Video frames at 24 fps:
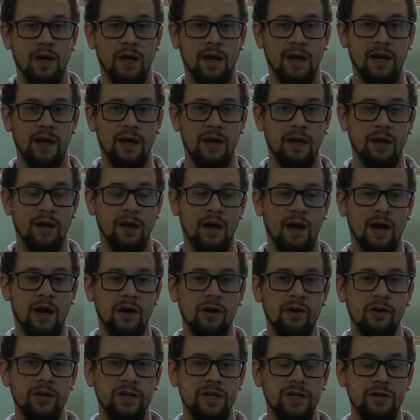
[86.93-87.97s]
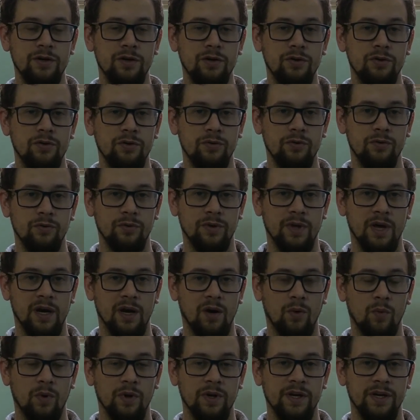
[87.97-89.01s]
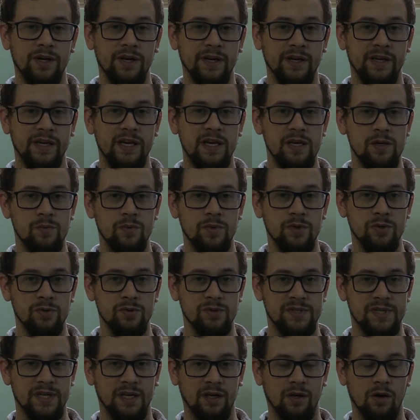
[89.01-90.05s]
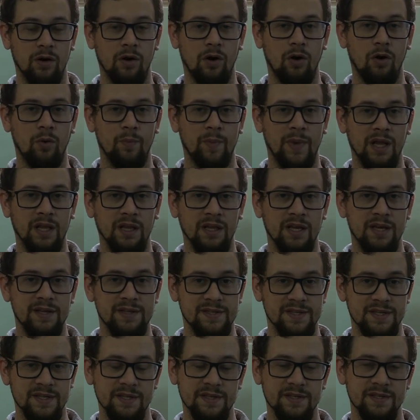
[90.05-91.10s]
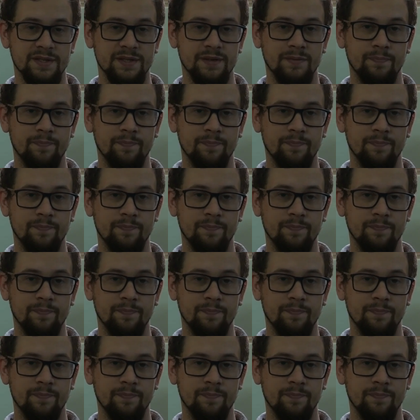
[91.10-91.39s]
and I already knew that I wanted to keep using all my lenses.